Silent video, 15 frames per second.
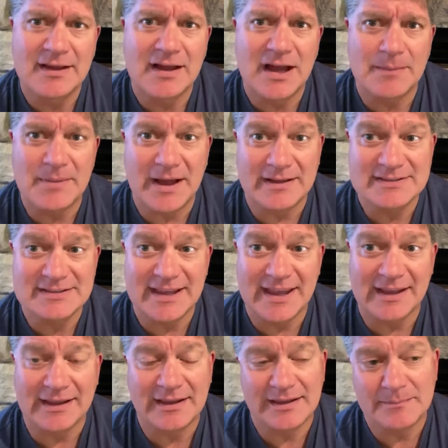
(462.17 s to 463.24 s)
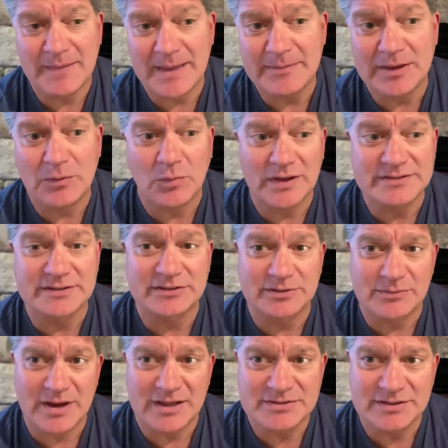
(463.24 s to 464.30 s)
about saying maybe it wasn't the
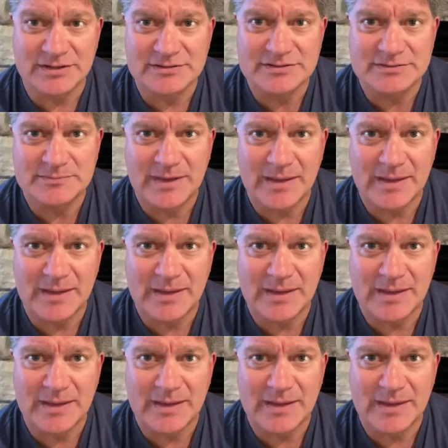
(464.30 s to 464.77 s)
Russians,